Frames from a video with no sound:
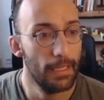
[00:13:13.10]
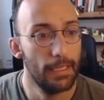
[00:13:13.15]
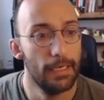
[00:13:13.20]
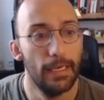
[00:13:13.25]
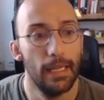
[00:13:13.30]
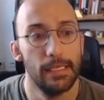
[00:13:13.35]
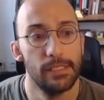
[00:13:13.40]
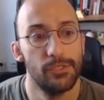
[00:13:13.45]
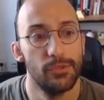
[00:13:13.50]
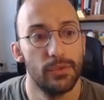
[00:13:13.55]

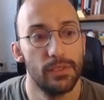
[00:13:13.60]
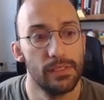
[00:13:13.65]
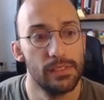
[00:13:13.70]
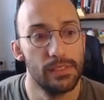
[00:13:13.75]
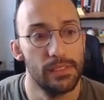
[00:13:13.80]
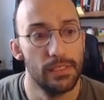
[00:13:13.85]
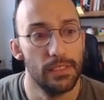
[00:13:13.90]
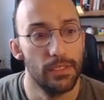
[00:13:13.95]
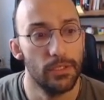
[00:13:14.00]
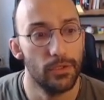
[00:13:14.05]
And as you can
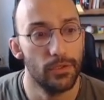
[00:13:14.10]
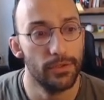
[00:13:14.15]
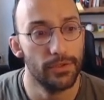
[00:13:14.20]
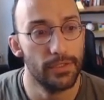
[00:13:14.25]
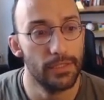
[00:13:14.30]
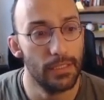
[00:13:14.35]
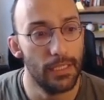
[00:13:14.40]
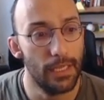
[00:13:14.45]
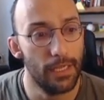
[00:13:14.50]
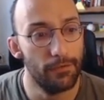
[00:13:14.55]
see here
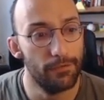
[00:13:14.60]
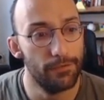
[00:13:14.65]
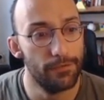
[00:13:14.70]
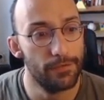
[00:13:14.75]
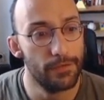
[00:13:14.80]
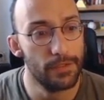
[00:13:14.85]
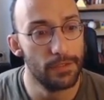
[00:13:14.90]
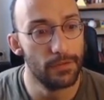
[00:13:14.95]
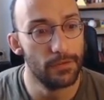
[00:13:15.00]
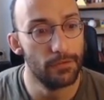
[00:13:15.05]
on the
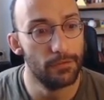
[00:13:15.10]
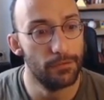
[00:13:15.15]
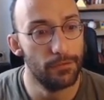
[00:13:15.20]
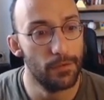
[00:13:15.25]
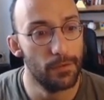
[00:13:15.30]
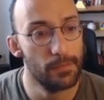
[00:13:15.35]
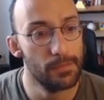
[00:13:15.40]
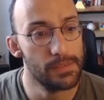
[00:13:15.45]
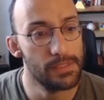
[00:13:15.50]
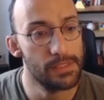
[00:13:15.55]
left,
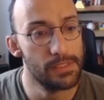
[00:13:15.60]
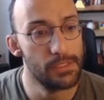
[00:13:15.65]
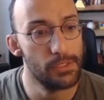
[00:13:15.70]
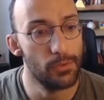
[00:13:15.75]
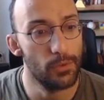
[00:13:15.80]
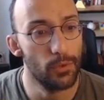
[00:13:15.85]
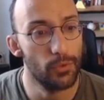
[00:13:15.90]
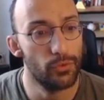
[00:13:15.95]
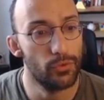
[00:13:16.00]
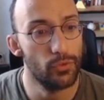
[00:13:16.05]
from
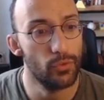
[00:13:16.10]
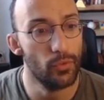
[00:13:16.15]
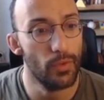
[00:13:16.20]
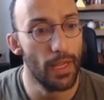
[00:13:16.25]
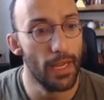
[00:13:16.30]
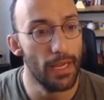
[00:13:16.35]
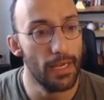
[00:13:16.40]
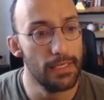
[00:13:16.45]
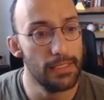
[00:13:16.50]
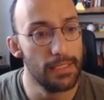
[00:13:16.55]
zero to
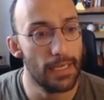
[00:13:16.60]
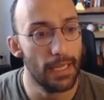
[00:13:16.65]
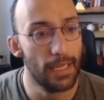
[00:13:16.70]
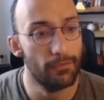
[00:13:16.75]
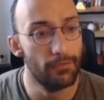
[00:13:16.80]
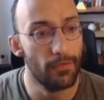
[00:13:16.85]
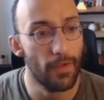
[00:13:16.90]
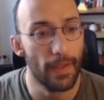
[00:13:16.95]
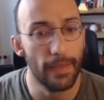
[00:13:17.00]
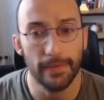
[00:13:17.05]
eight, I
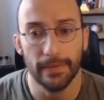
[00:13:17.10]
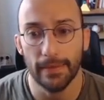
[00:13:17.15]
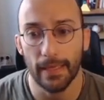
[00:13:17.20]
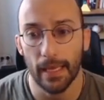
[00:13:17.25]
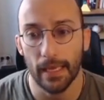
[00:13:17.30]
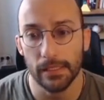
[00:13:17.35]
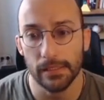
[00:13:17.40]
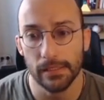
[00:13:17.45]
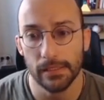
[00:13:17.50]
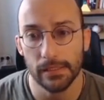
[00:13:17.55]
have eight
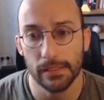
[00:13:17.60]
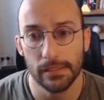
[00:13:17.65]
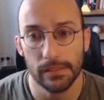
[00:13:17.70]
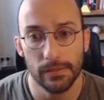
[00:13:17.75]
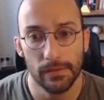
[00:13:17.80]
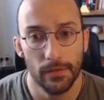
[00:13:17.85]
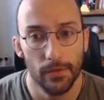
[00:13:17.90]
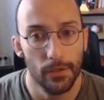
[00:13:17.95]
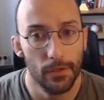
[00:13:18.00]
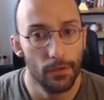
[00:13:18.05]

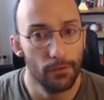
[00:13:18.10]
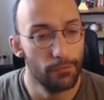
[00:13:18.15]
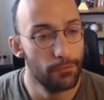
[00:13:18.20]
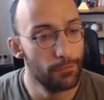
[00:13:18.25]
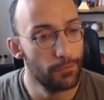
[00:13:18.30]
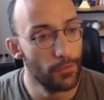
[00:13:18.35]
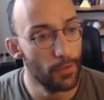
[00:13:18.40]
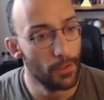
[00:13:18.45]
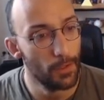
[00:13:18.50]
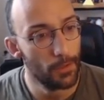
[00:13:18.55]
tasks.
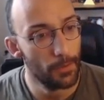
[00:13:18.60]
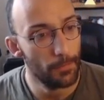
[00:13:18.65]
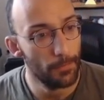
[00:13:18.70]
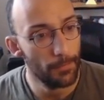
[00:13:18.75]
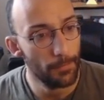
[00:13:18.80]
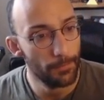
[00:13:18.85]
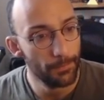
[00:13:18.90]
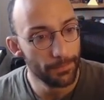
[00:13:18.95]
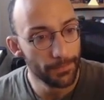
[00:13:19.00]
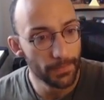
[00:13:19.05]

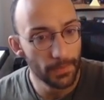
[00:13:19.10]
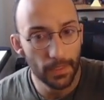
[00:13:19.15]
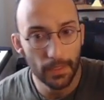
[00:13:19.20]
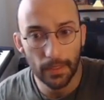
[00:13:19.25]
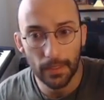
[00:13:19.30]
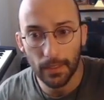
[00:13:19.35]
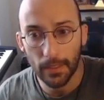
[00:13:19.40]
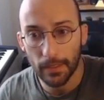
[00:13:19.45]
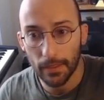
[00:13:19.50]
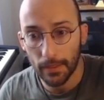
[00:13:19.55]
From
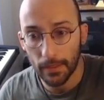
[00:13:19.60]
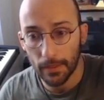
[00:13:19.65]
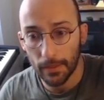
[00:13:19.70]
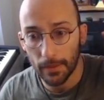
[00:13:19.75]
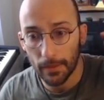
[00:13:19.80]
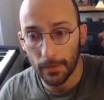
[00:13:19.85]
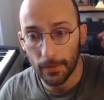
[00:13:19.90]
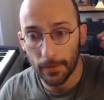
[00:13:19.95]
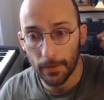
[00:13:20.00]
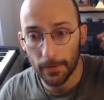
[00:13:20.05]

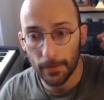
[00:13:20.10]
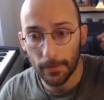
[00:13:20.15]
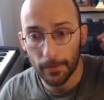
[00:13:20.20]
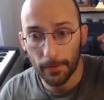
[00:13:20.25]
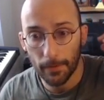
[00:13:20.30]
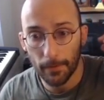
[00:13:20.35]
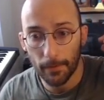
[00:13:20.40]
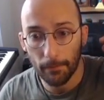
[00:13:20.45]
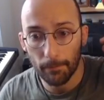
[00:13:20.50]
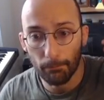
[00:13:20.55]
uh,
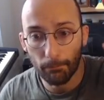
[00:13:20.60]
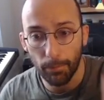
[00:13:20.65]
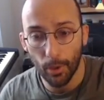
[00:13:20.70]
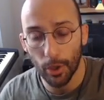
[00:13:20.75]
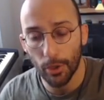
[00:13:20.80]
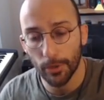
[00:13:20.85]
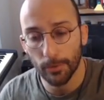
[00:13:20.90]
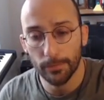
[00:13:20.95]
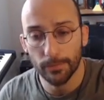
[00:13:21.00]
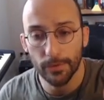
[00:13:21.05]

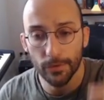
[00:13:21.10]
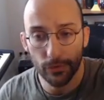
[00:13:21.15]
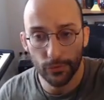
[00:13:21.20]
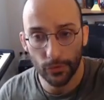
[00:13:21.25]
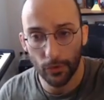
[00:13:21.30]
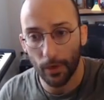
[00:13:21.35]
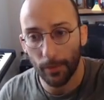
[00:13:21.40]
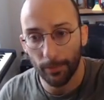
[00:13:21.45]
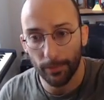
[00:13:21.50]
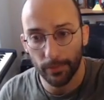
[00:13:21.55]
bottom to
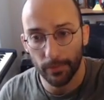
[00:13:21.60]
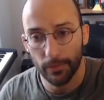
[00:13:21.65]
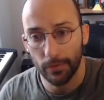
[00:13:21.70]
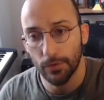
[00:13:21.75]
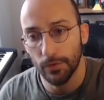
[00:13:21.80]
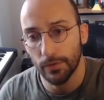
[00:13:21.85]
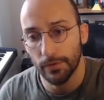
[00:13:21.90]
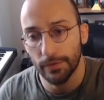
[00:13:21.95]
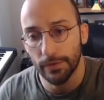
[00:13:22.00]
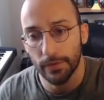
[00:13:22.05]
top
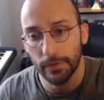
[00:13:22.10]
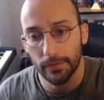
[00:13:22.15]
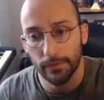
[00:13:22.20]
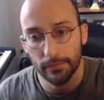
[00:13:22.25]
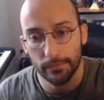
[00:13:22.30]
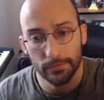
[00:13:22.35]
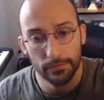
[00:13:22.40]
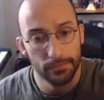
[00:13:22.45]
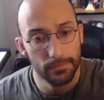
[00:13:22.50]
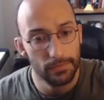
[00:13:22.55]
here on the
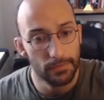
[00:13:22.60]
